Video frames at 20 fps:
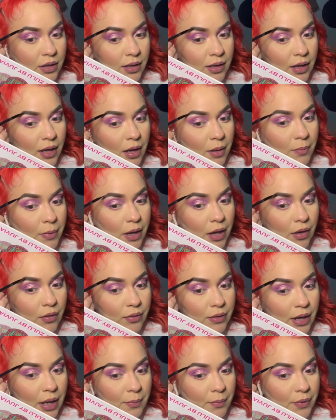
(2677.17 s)
about
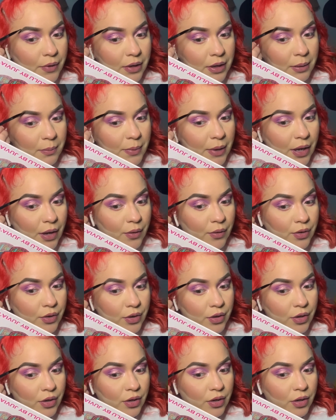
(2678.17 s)
not putting
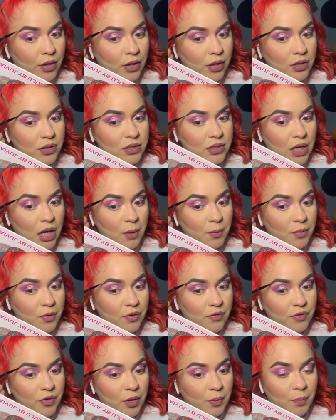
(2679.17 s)
powder on top
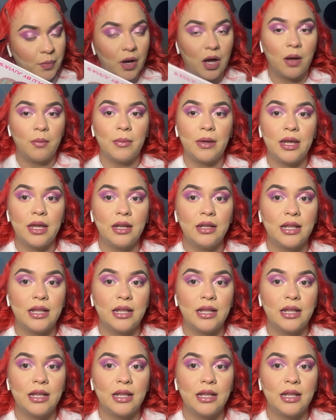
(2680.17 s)
of your pomade.